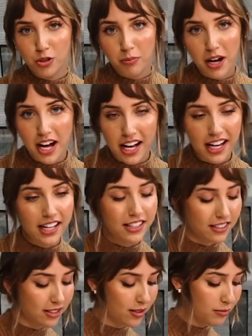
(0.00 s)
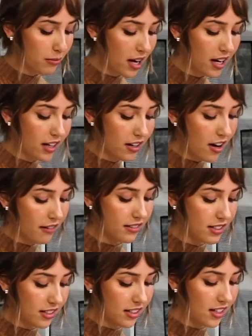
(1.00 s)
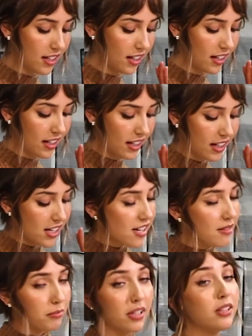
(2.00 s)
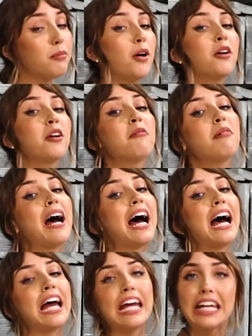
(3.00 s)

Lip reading: pies. Mine, obviously, being the pumpkin pie.